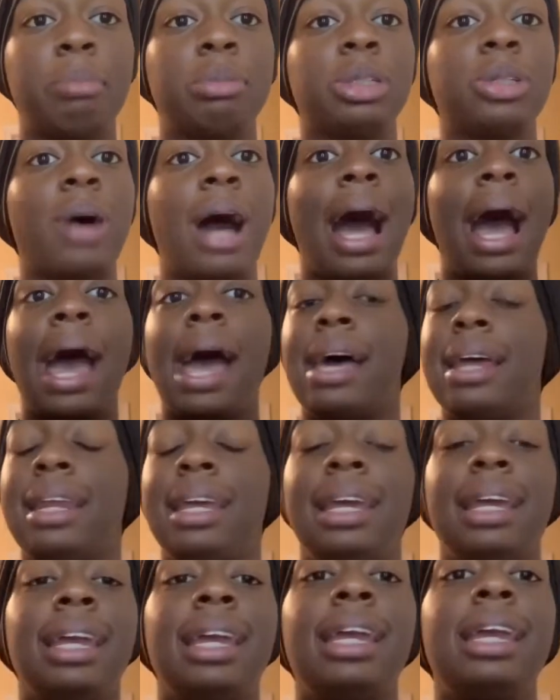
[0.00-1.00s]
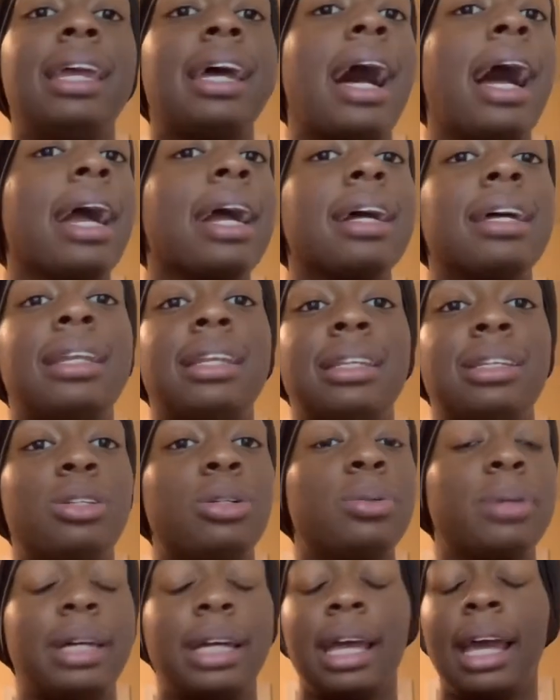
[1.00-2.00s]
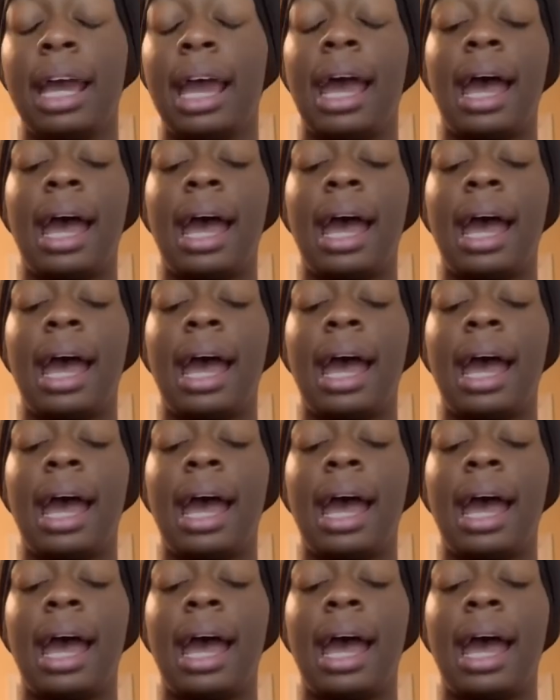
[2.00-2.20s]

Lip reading: So I had to eat. I couldn't do it.